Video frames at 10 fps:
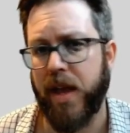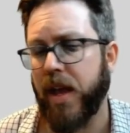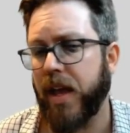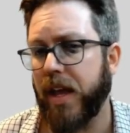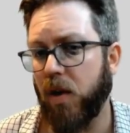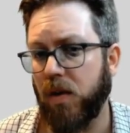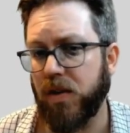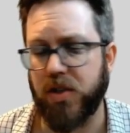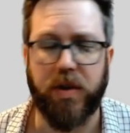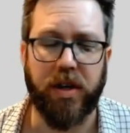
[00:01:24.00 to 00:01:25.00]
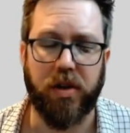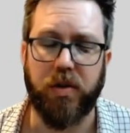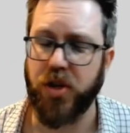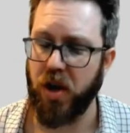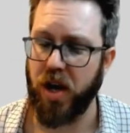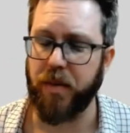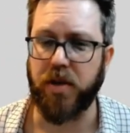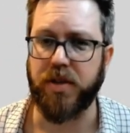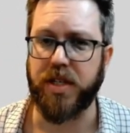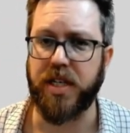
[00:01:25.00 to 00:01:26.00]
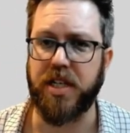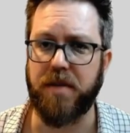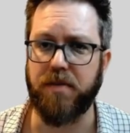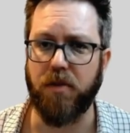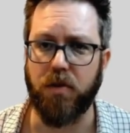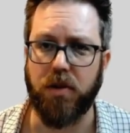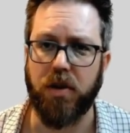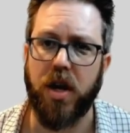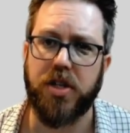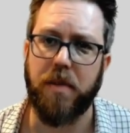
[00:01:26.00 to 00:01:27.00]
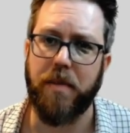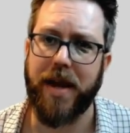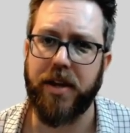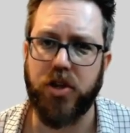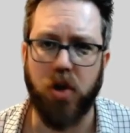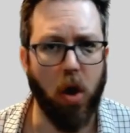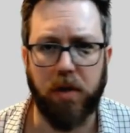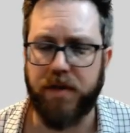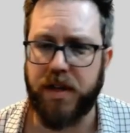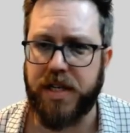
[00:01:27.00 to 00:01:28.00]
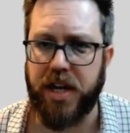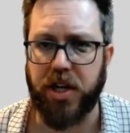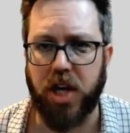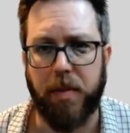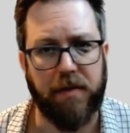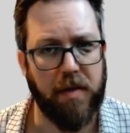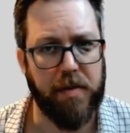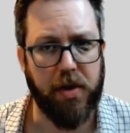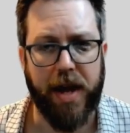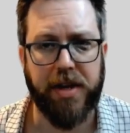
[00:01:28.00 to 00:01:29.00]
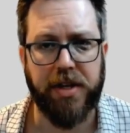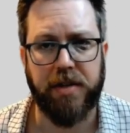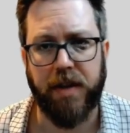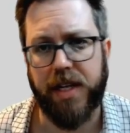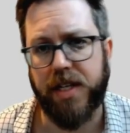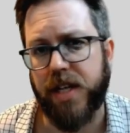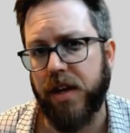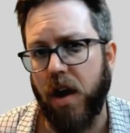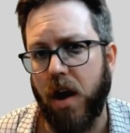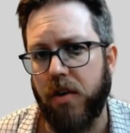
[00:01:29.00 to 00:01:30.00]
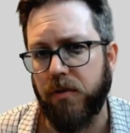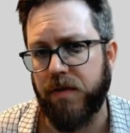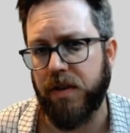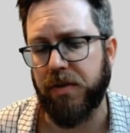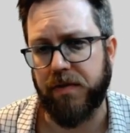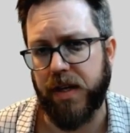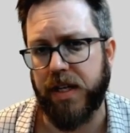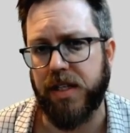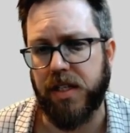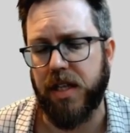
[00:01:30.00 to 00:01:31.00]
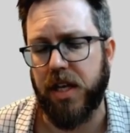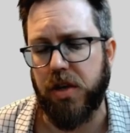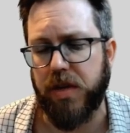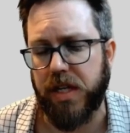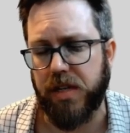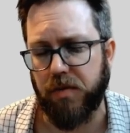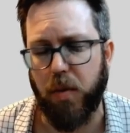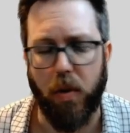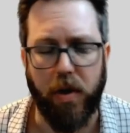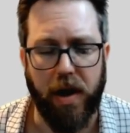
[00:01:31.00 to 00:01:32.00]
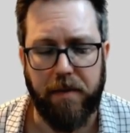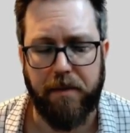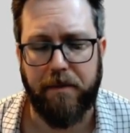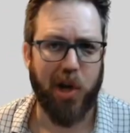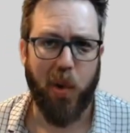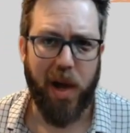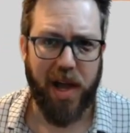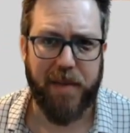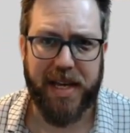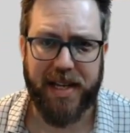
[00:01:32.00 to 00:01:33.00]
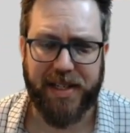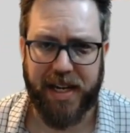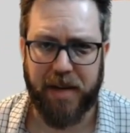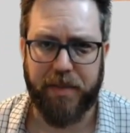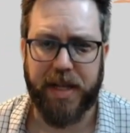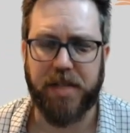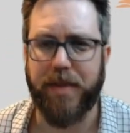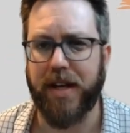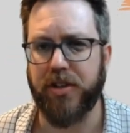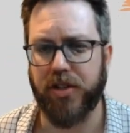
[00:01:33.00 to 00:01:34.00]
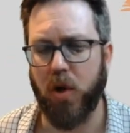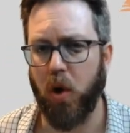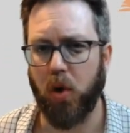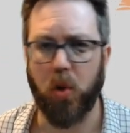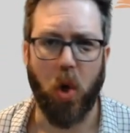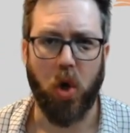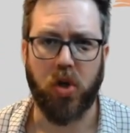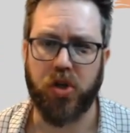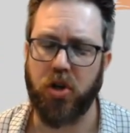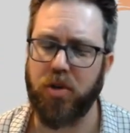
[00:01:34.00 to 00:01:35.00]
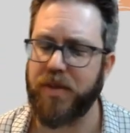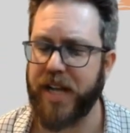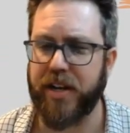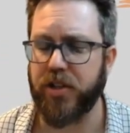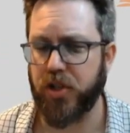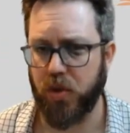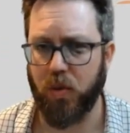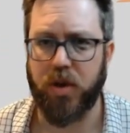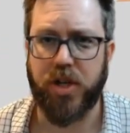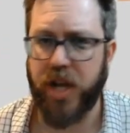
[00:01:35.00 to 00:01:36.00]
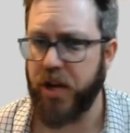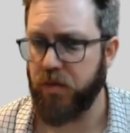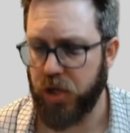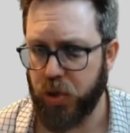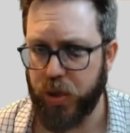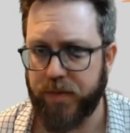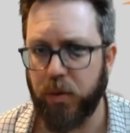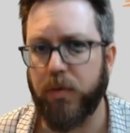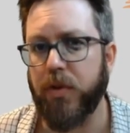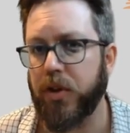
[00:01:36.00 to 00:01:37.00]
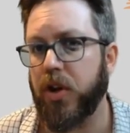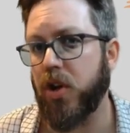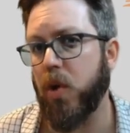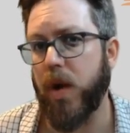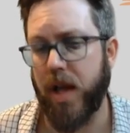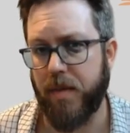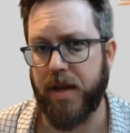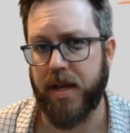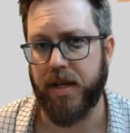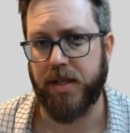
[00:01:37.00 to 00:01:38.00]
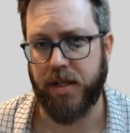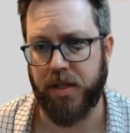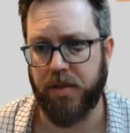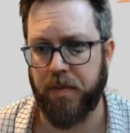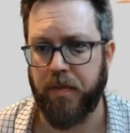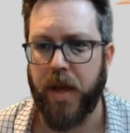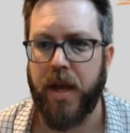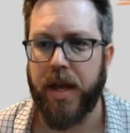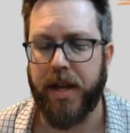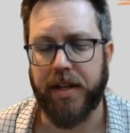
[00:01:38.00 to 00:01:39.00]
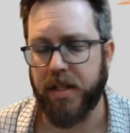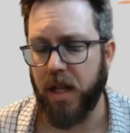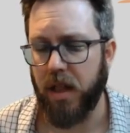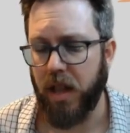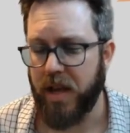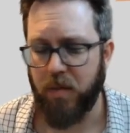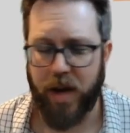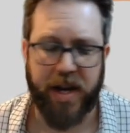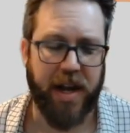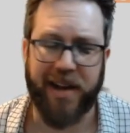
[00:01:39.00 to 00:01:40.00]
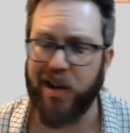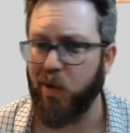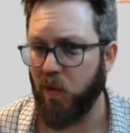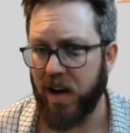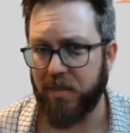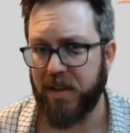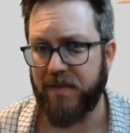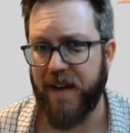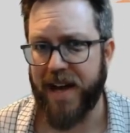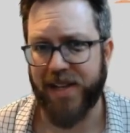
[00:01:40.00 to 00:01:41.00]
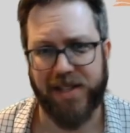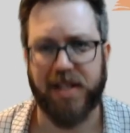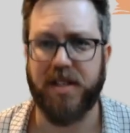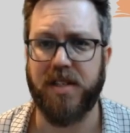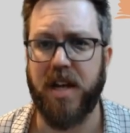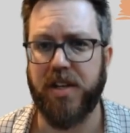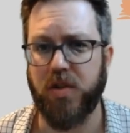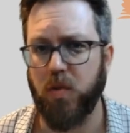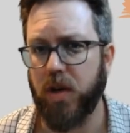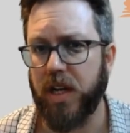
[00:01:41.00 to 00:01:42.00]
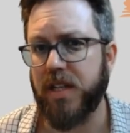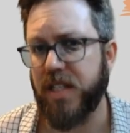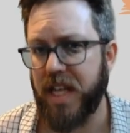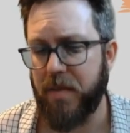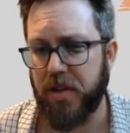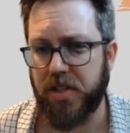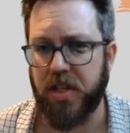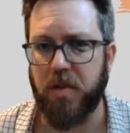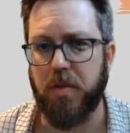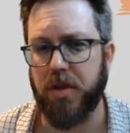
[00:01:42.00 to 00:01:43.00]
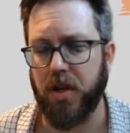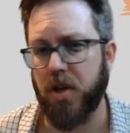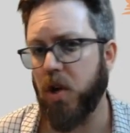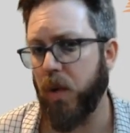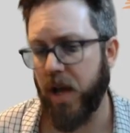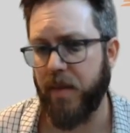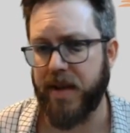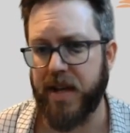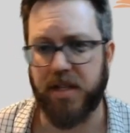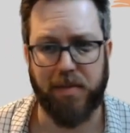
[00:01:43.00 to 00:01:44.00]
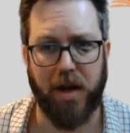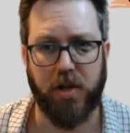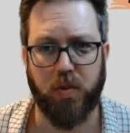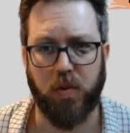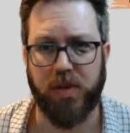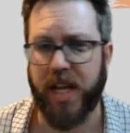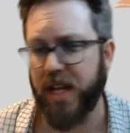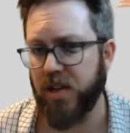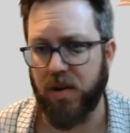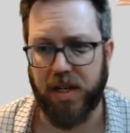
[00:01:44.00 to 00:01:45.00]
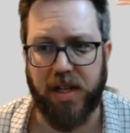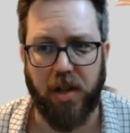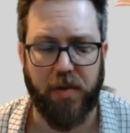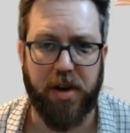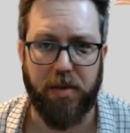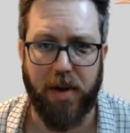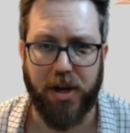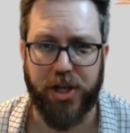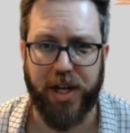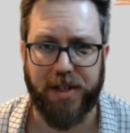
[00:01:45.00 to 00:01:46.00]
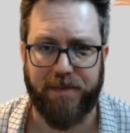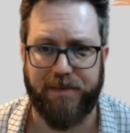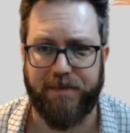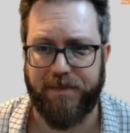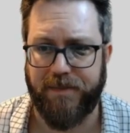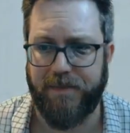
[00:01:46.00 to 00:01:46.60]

It also includes our MQTT broker to manage all of the data coming from your edge device and other field devices that you need to report on. The Kanoa MES database manages all long-term data storage and retrieval for the Kanoa MES system. It is lightweight and incredibly fast, designed to work seamlessly with the Kanoa MES modules and our accelerator project.